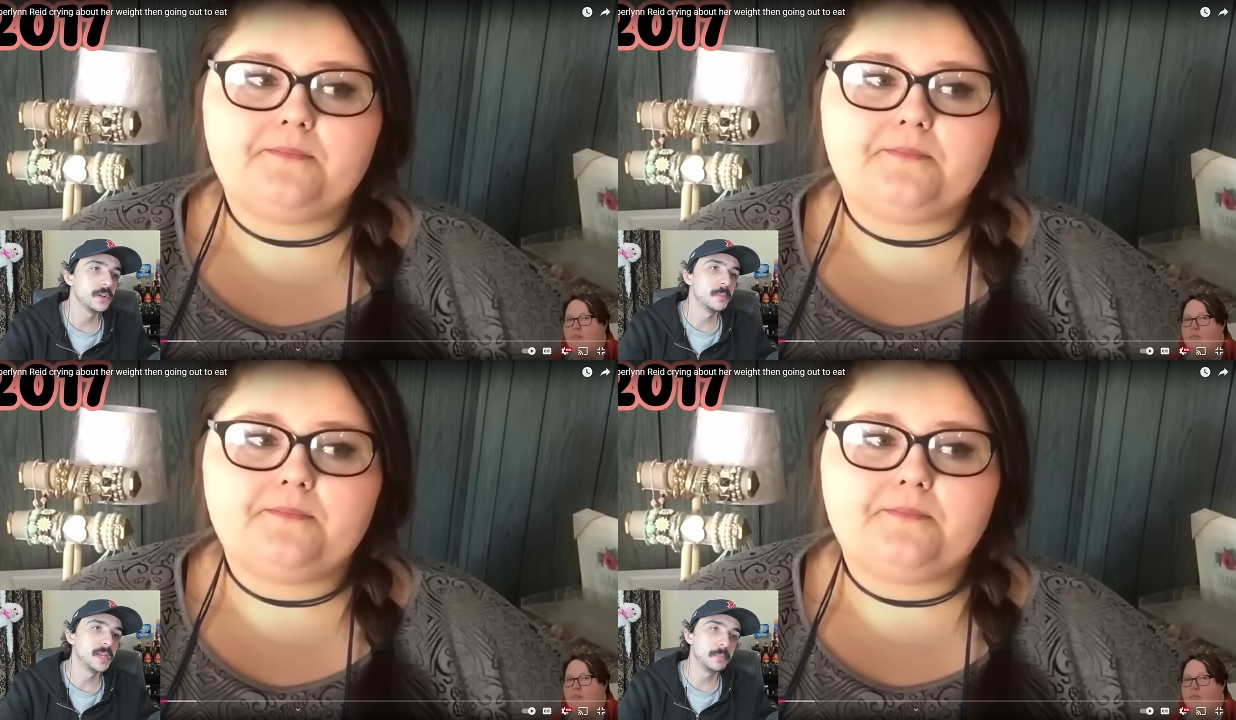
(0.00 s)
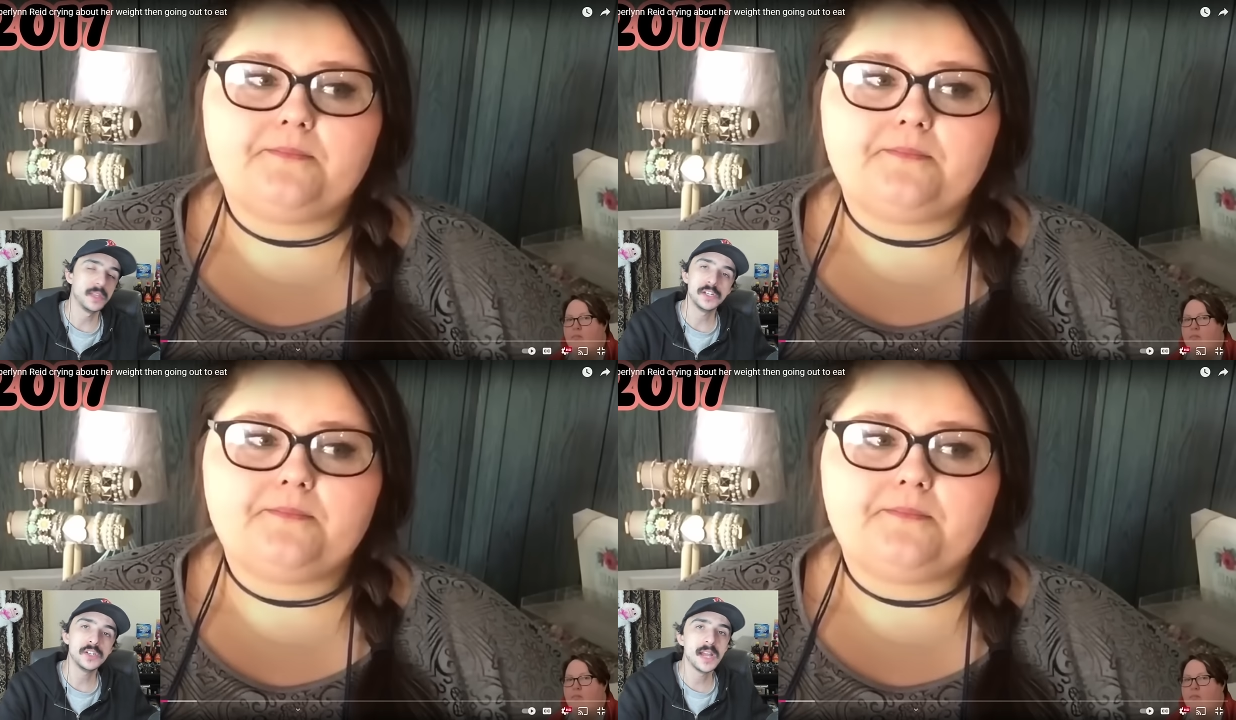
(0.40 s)

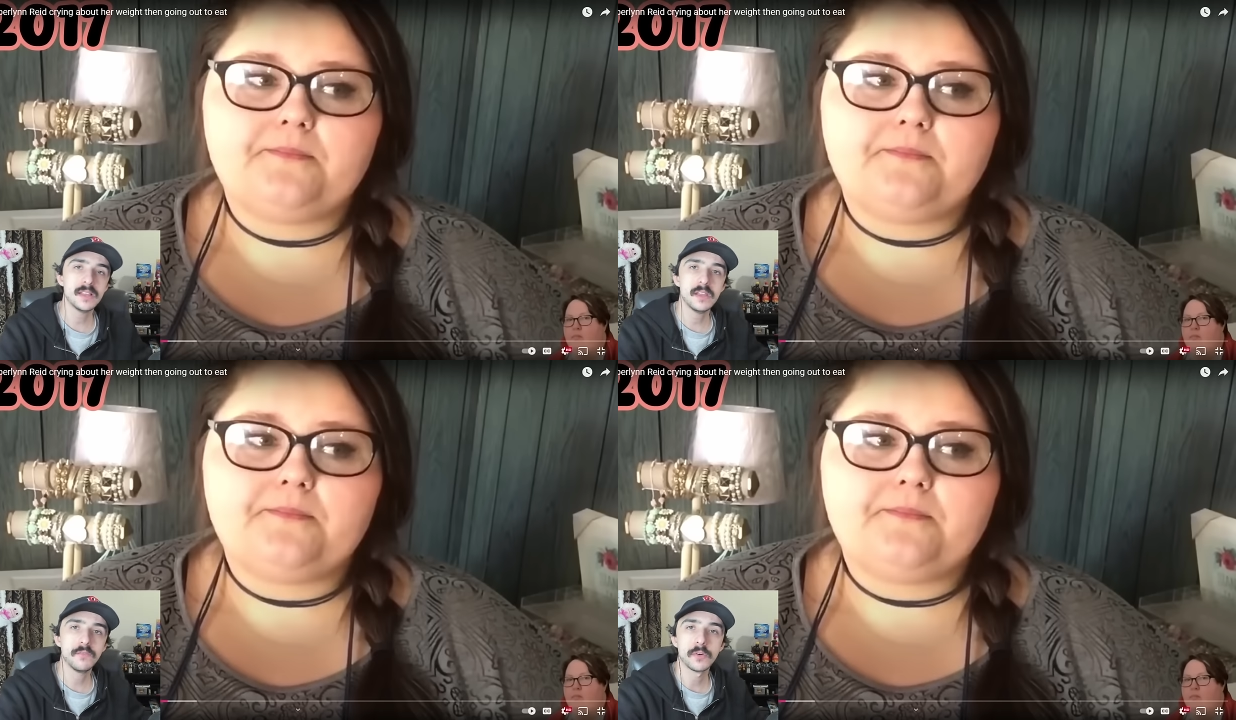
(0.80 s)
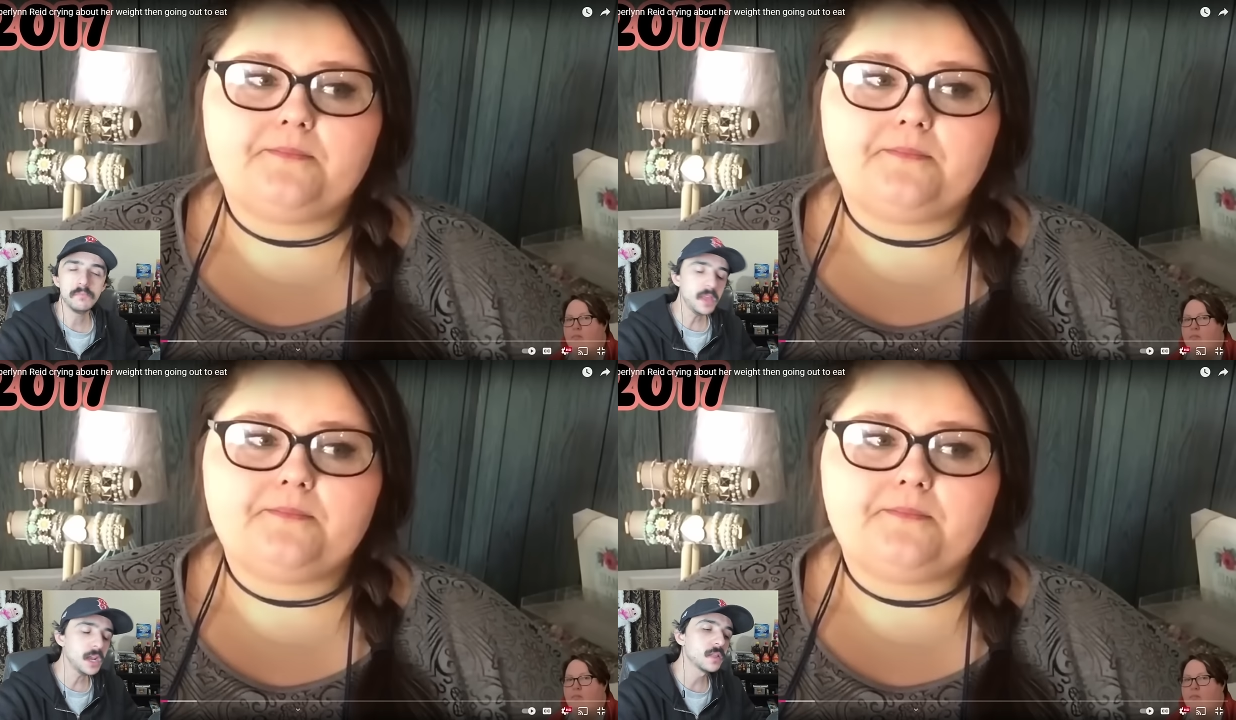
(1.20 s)
Speaker 1: manipulation tactic for
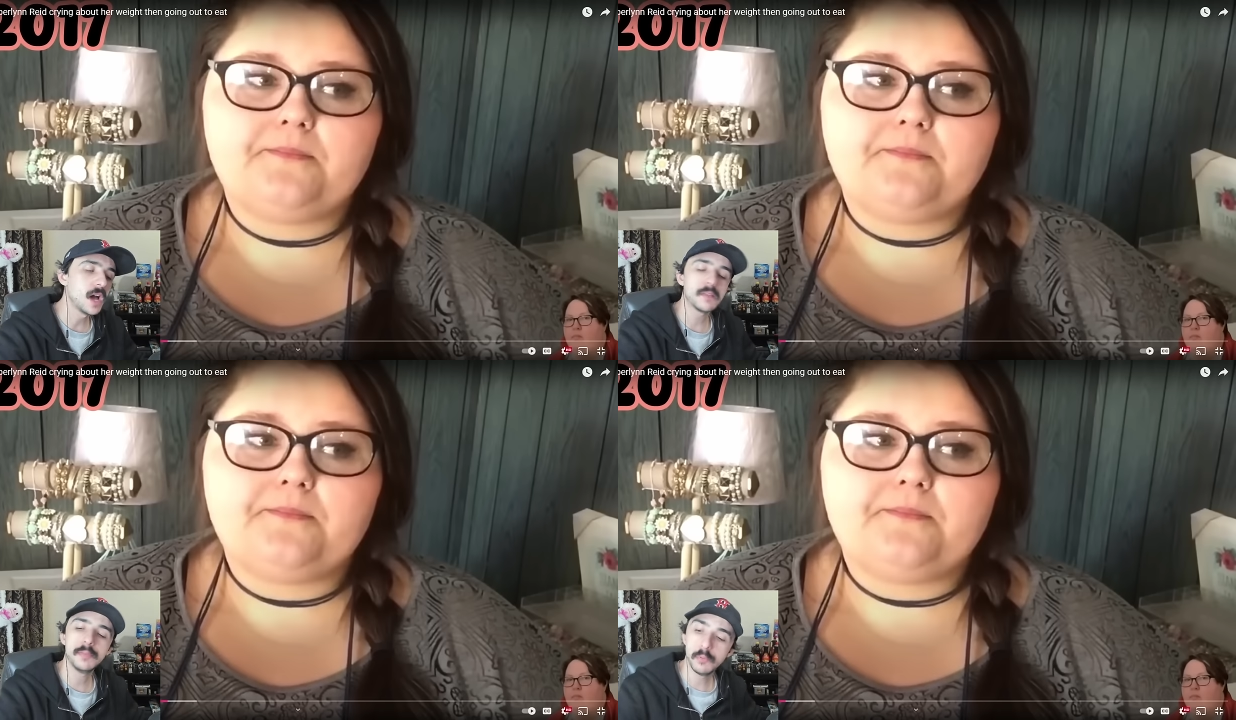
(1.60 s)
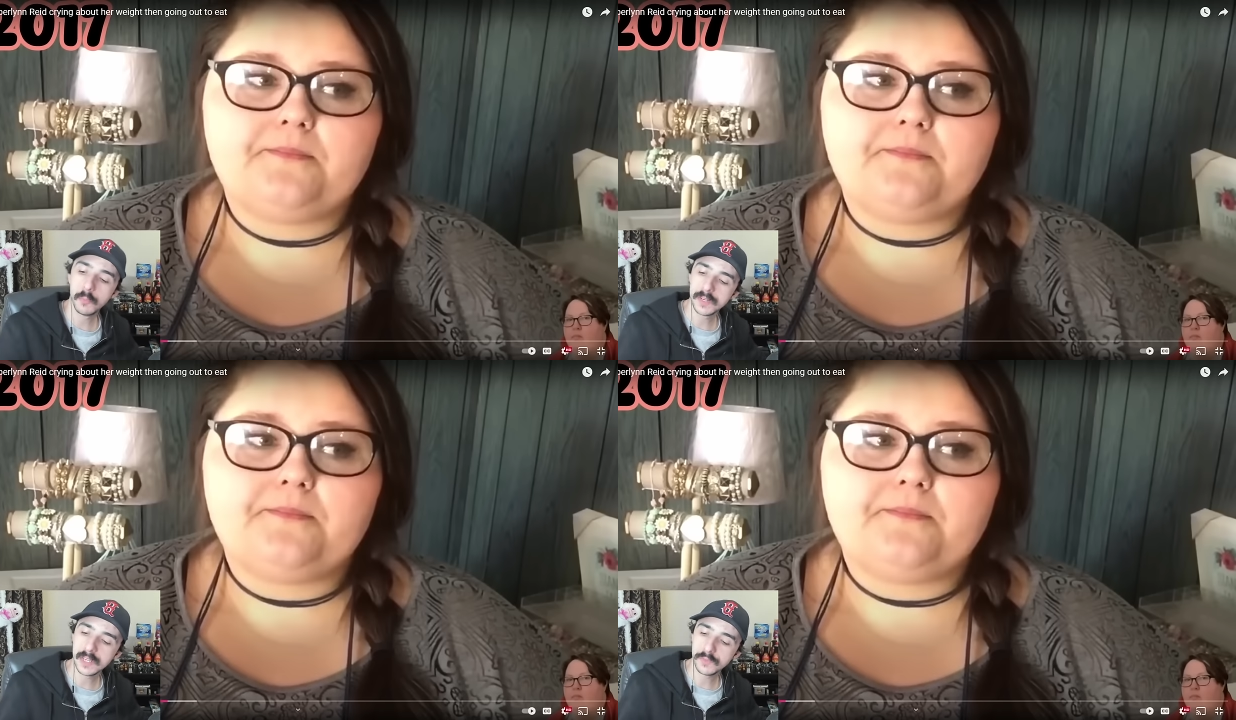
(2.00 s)
not a lot of people, but
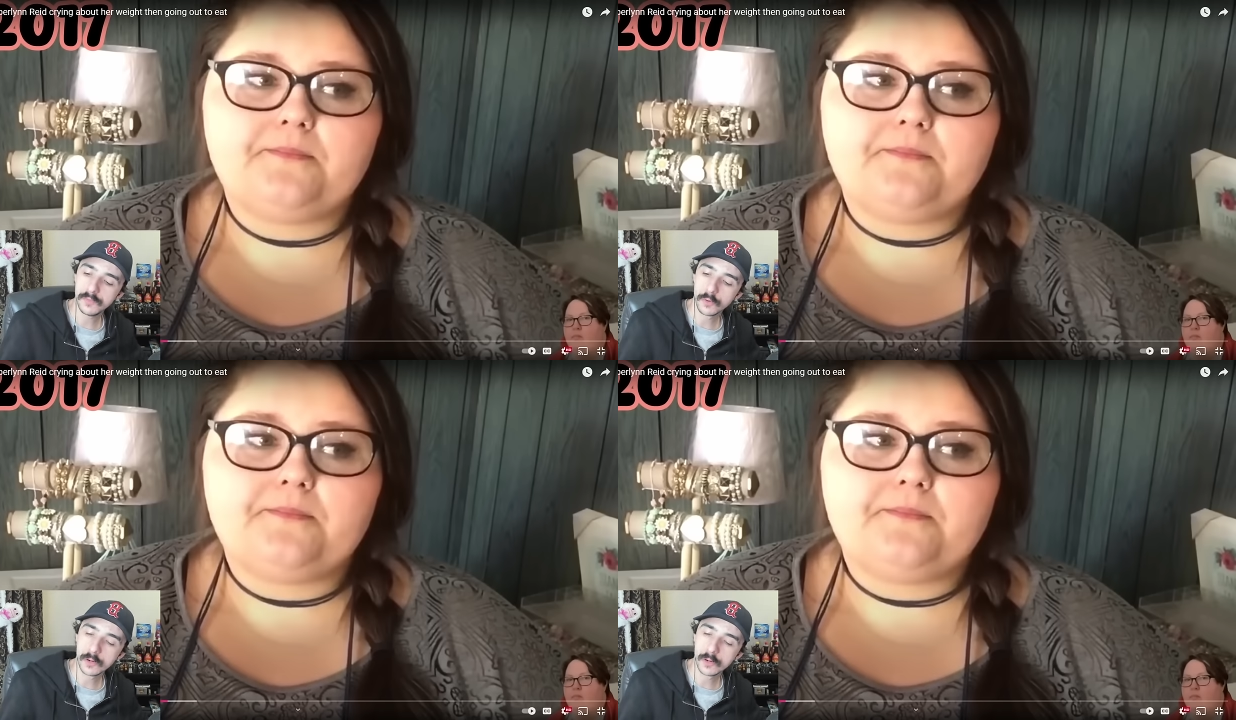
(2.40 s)
definitely for a